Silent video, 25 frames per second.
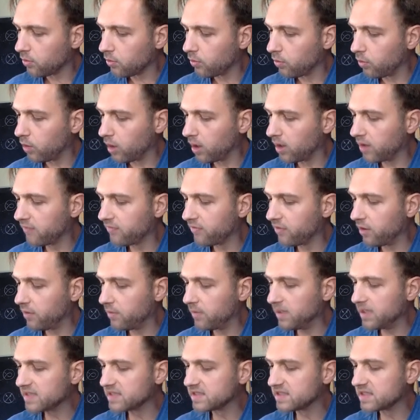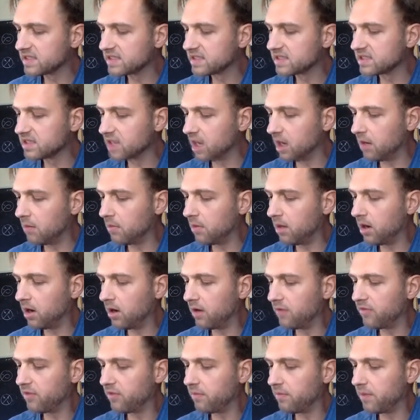One of them is the sum
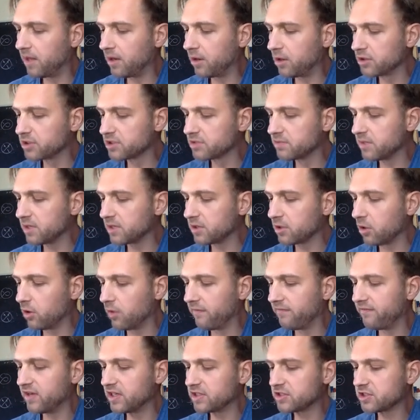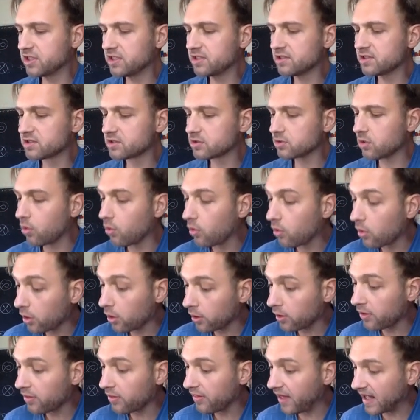of the penultimate coefficients,
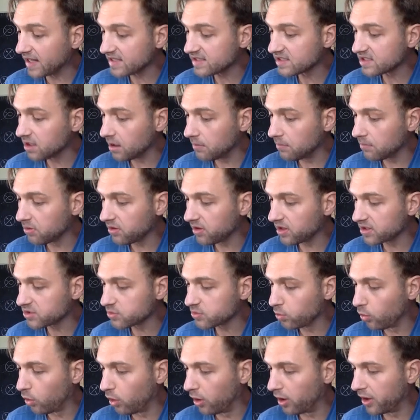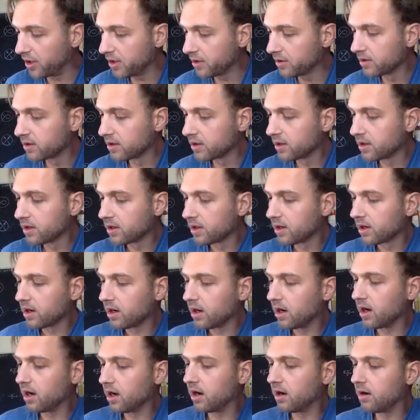or that sum plus 1,
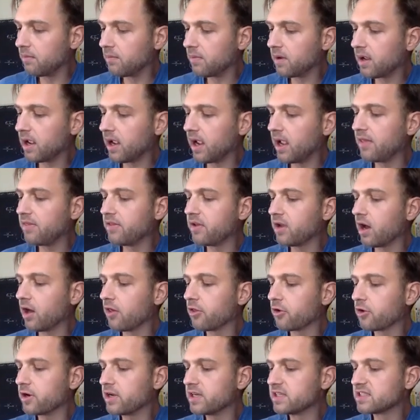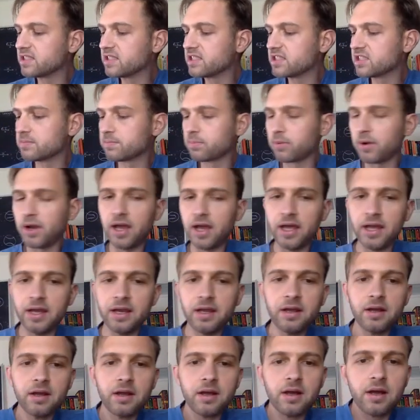and the other is the
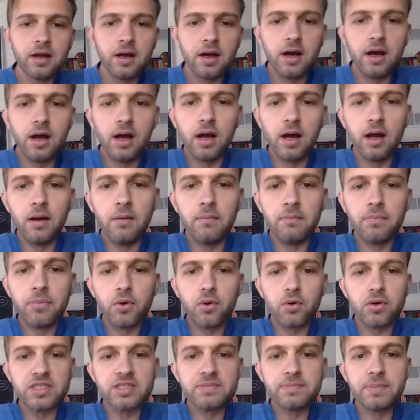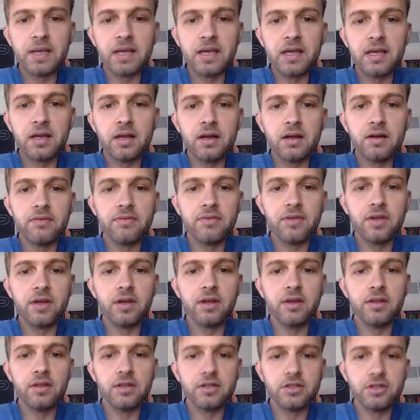spread or span of
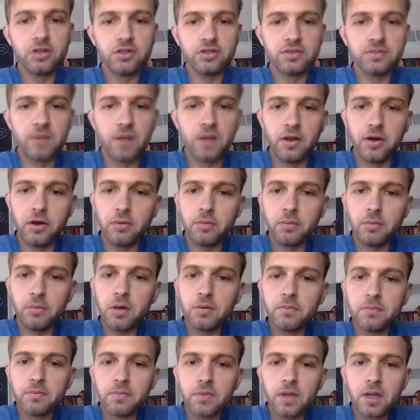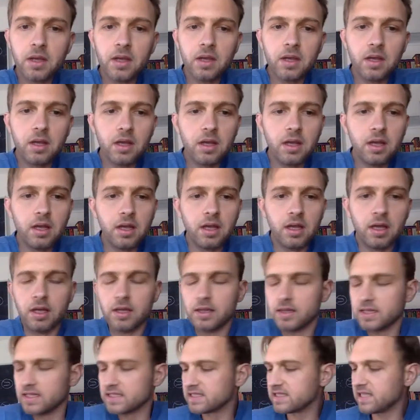the Jones polynomial.
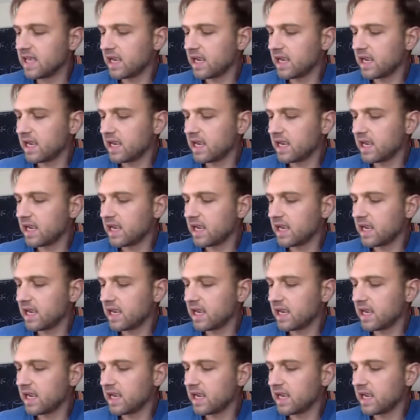The